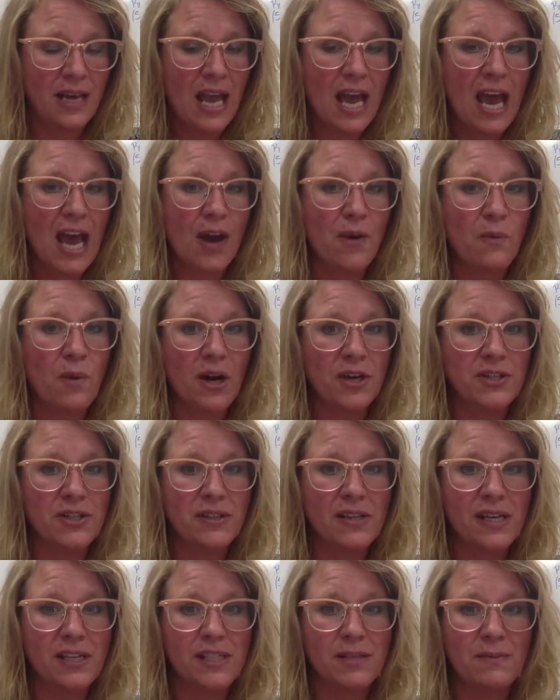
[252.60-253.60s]
and watching
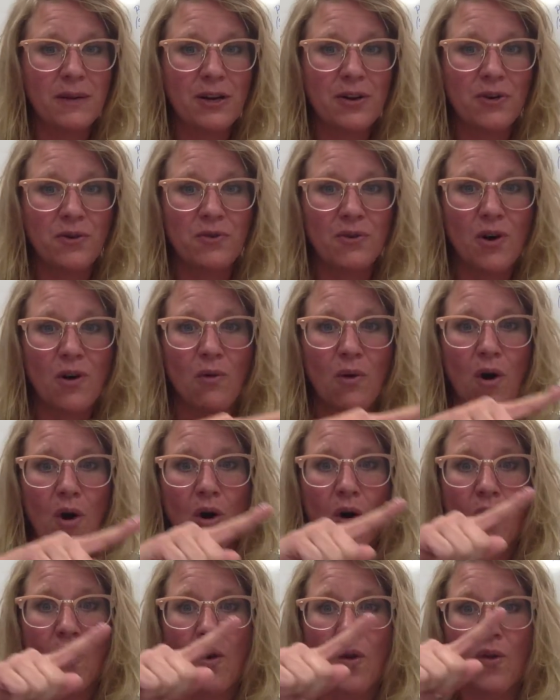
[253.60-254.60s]
that tomato grow
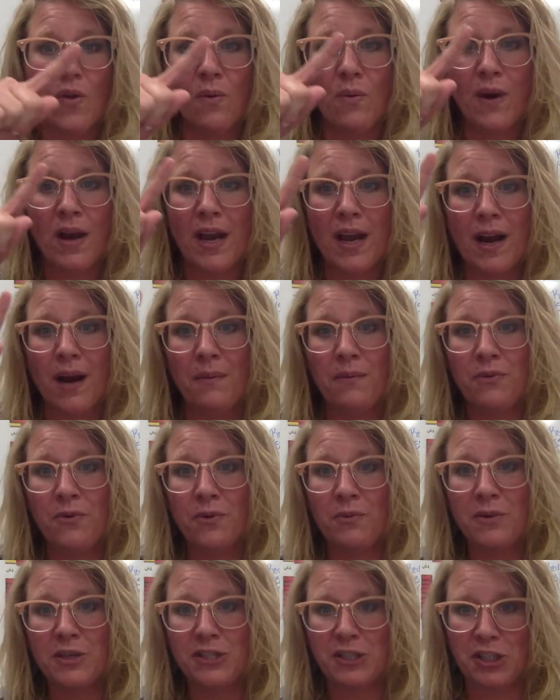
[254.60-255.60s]
all the way up through
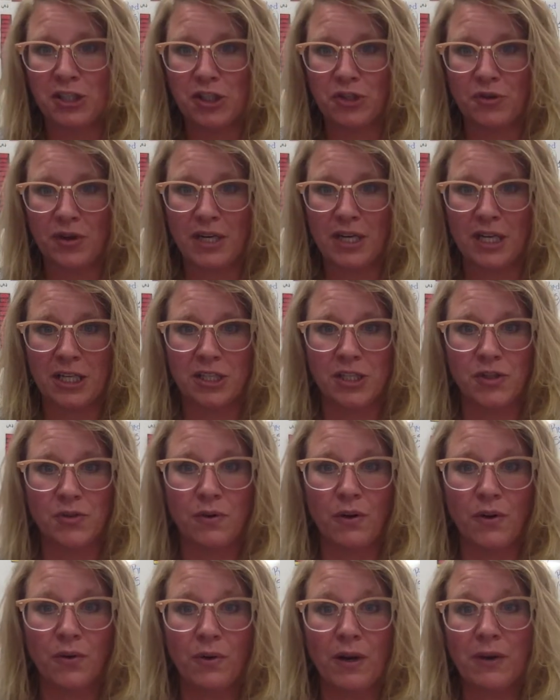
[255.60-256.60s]
business training into
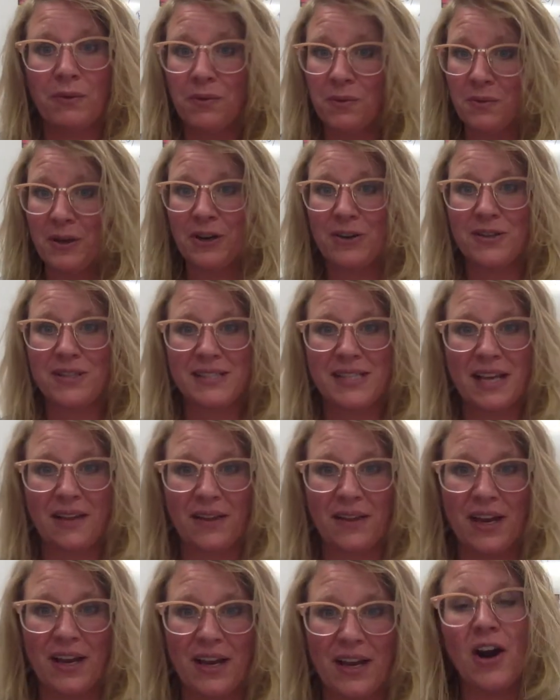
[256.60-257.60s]
12th grade when we are
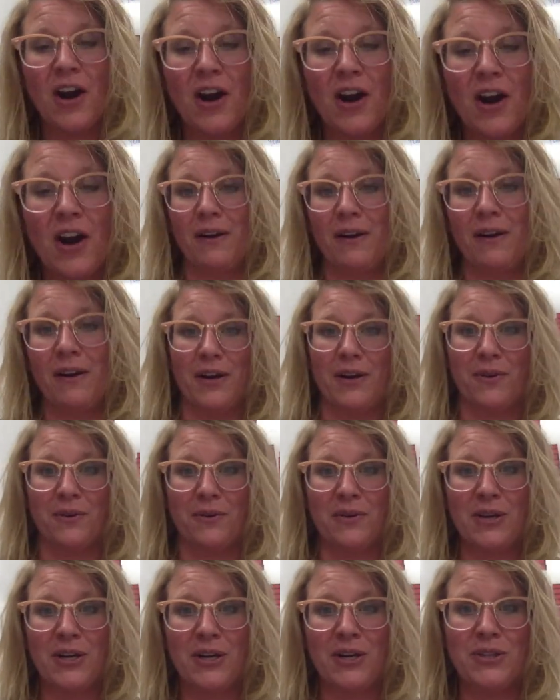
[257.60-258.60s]
selling our very
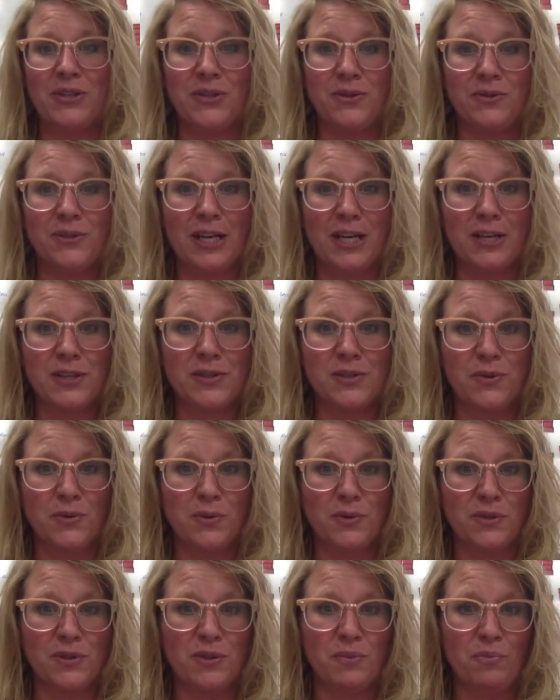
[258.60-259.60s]
own New Tech
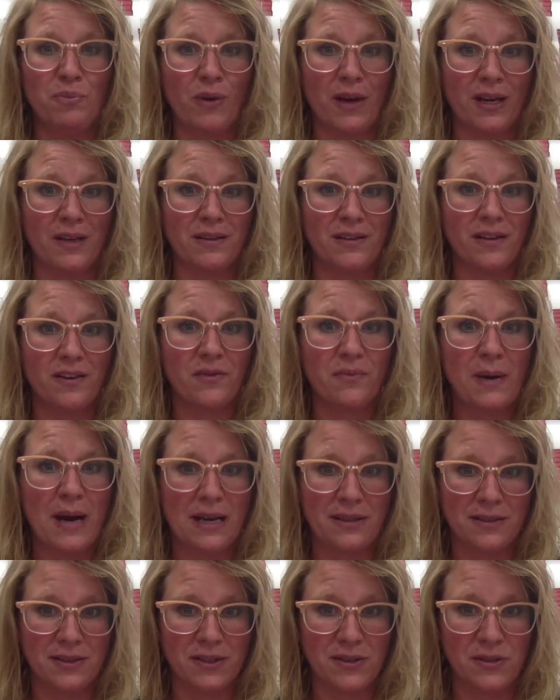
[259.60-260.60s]
Schools brand of
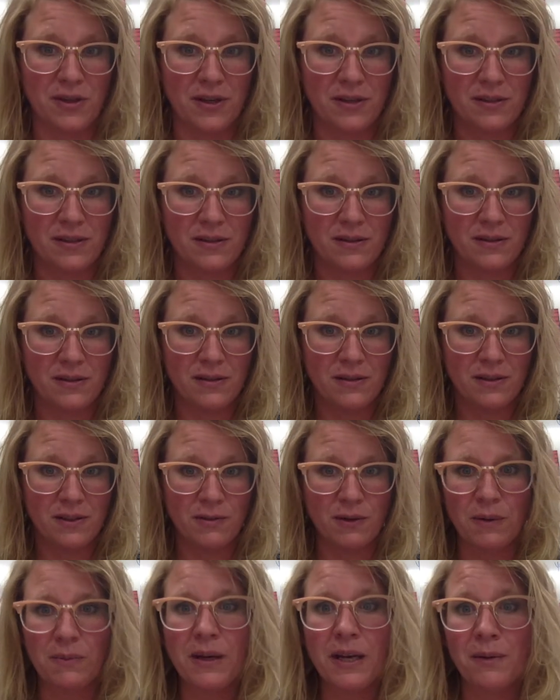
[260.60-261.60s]
pasta sauce? You
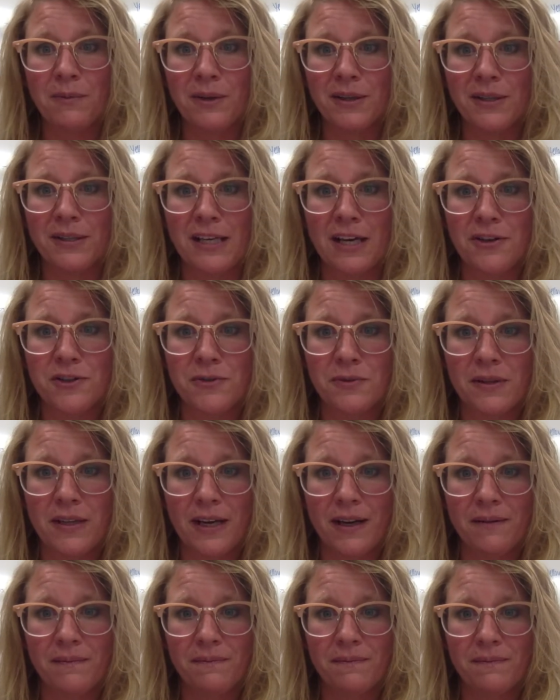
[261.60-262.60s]
want to make $1 million with
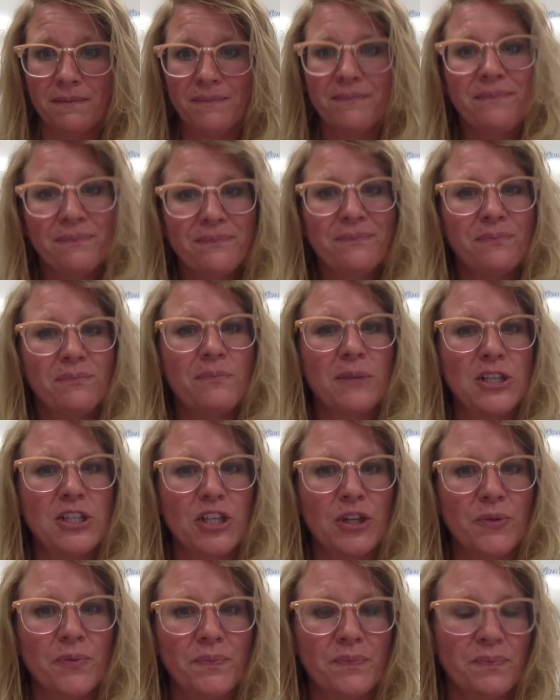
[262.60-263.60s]
that? Me too.